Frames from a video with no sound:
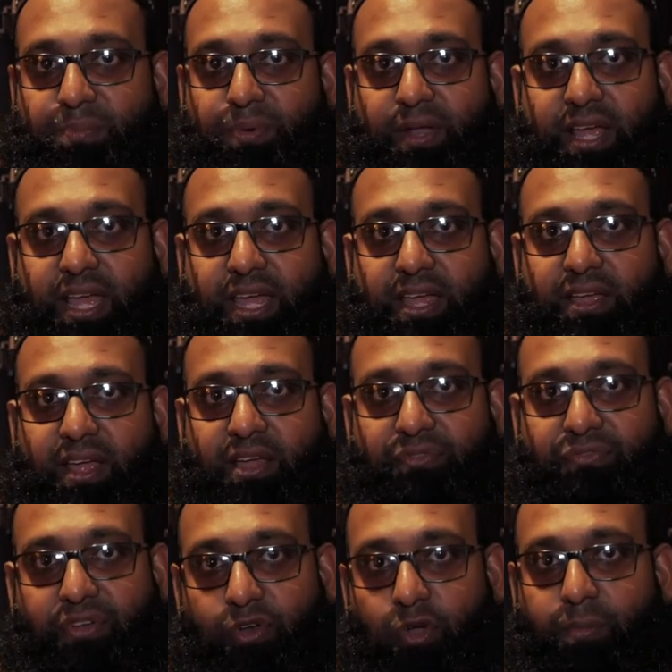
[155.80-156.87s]
play a,
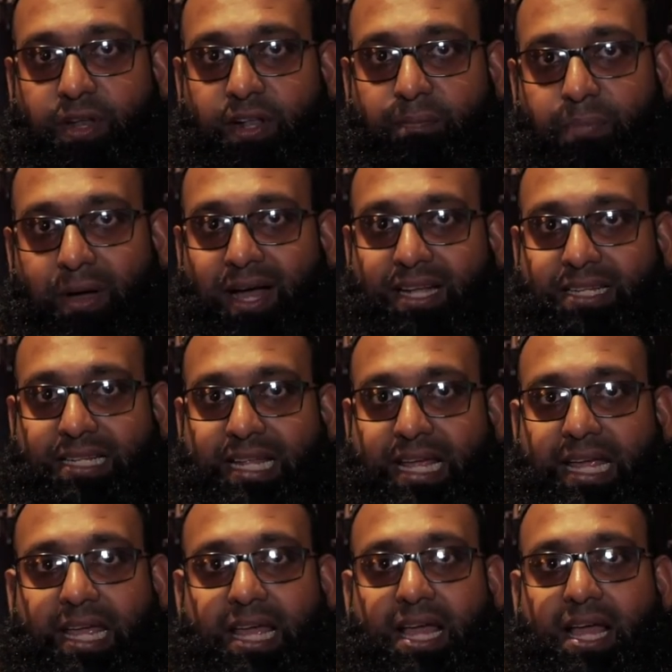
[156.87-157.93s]
a phenomenal part and
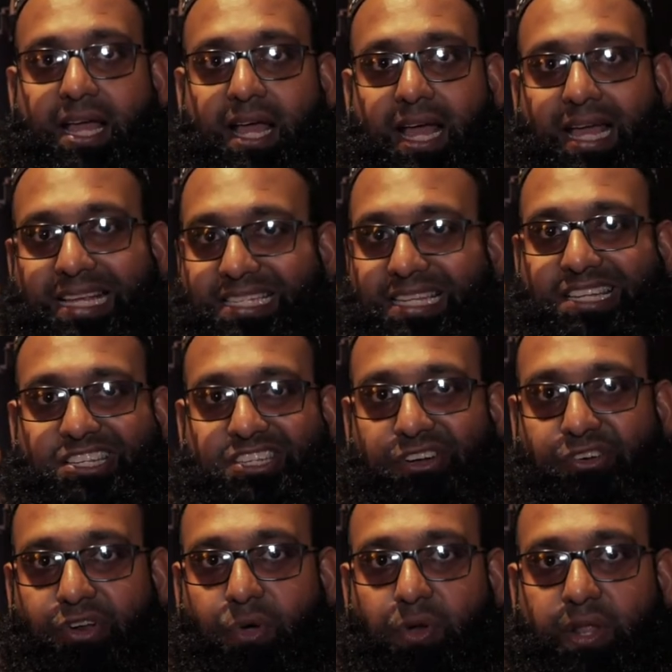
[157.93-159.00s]
a uh,
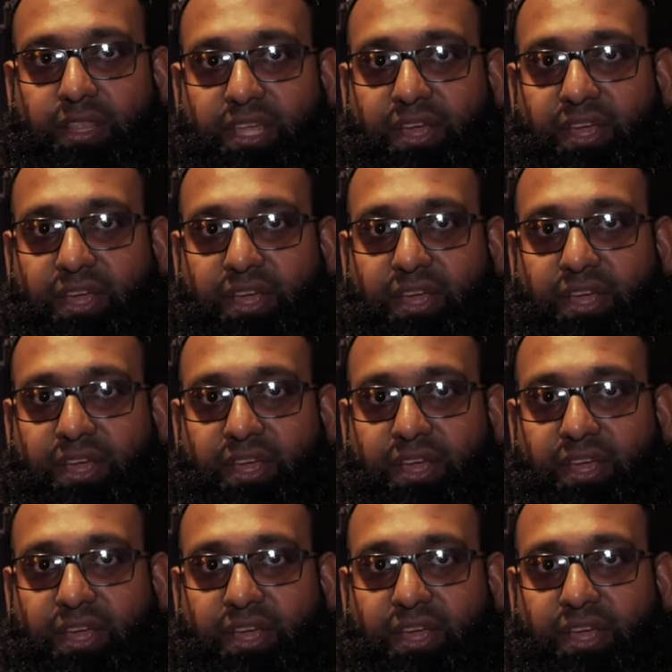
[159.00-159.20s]
essential role. And